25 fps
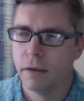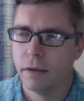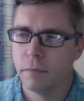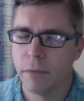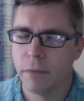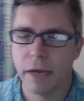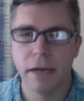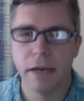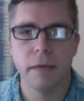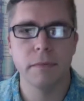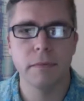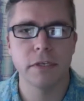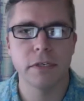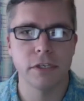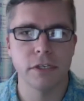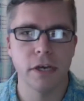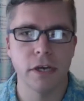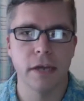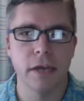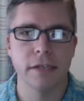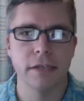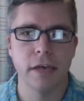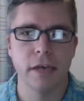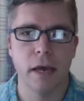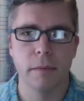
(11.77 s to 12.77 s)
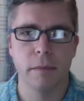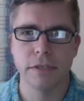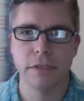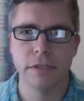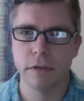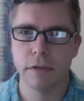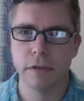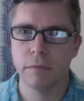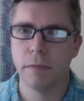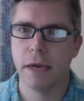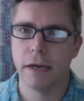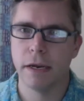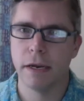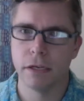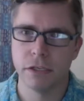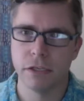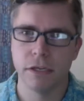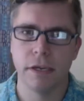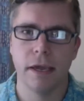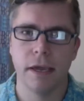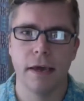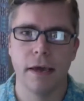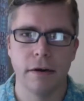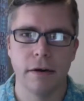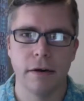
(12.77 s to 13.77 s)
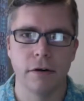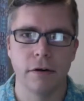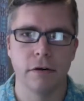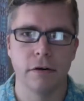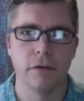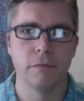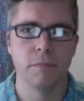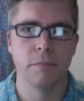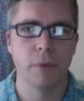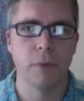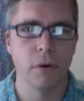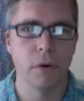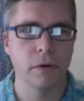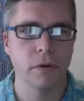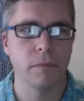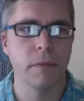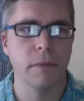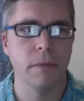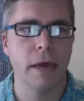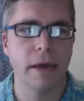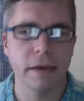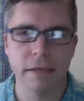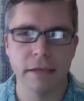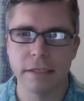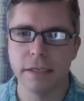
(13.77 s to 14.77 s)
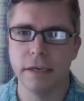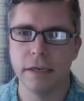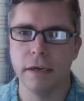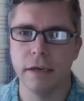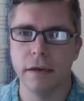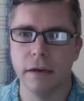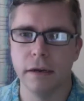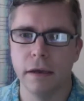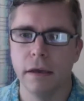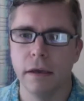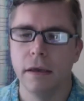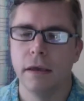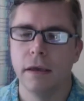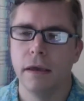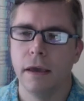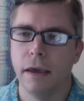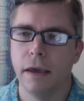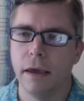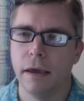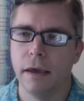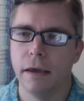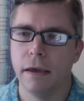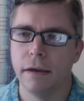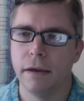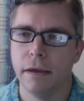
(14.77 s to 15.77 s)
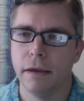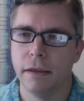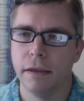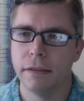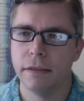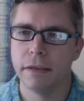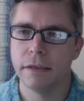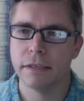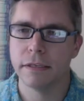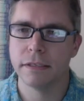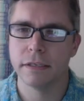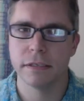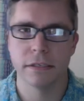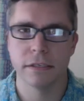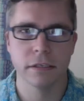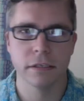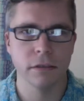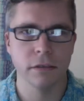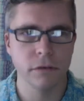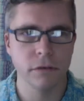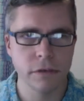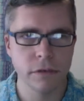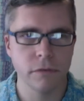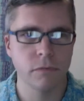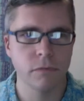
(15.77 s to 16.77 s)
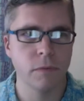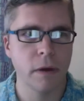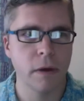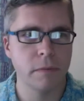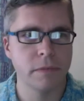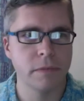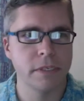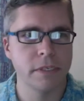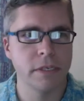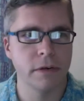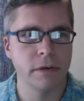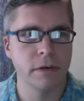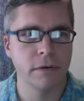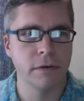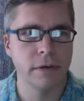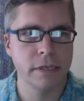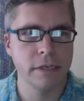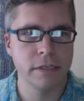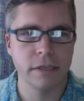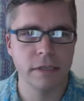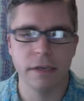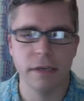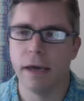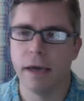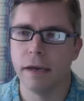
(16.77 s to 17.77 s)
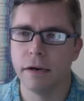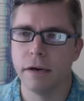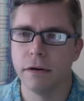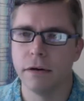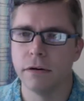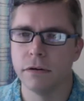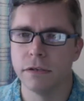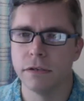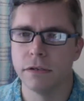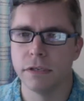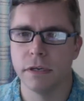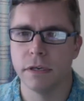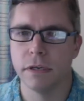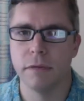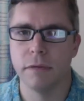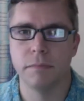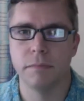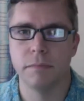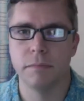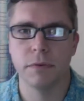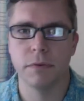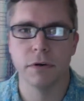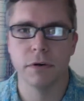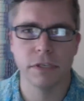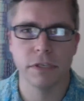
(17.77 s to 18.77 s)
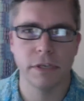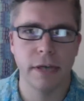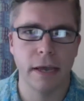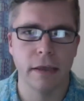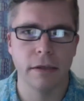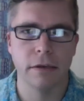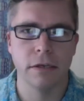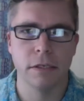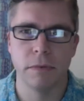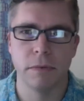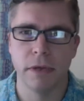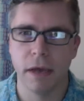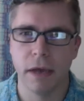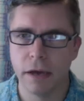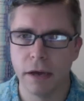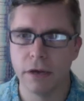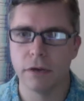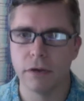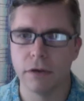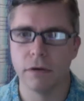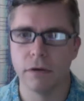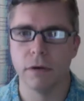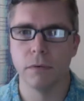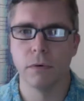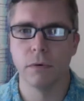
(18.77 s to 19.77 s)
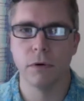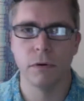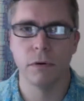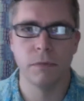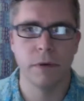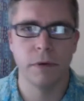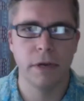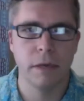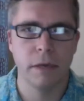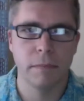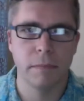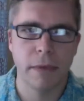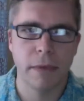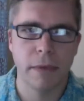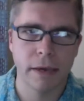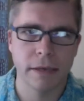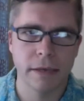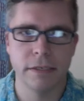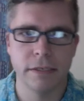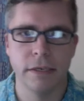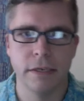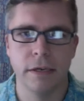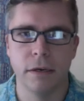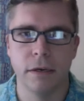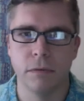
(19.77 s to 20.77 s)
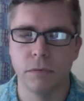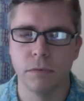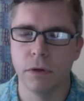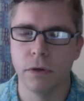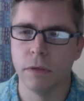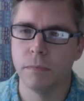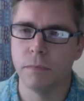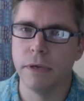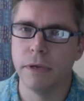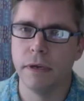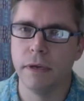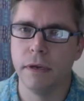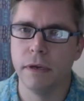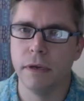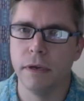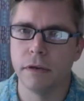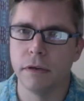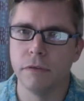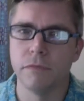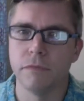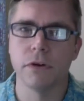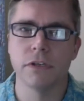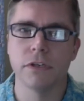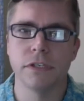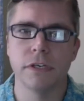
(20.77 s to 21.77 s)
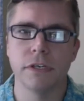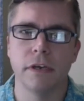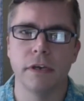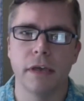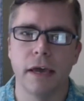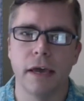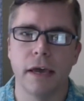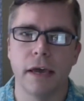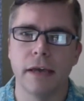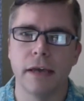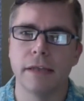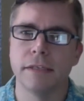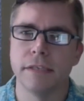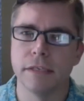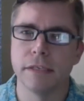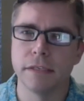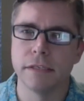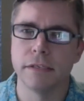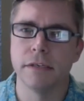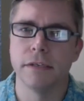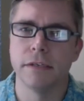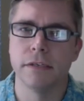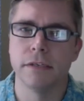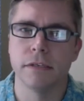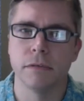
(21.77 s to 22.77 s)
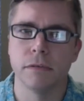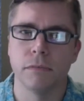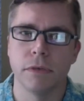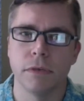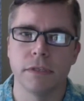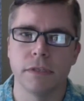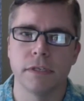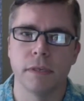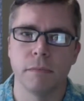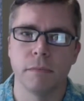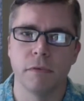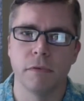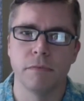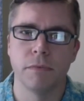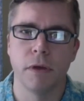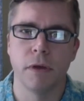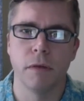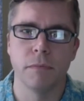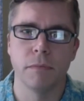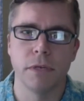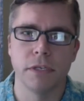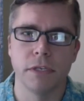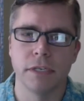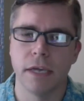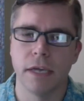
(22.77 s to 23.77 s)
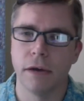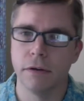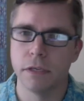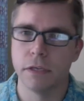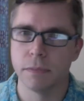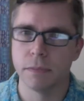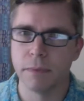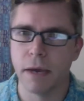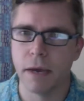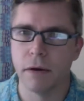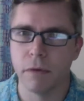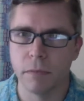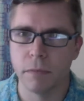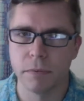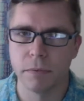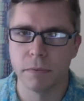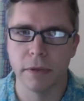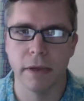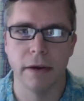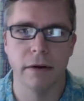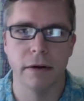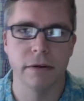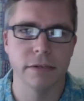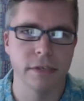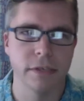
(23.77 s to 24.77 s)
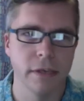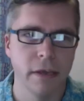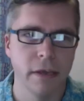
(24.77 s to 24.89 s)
My name is John Thomason, managing editor of Boca Magazine, and in this exclusive web series, the editors and personalities behind our award-winning magazine will be conversing at a distance with some of Palm Beach County's power players.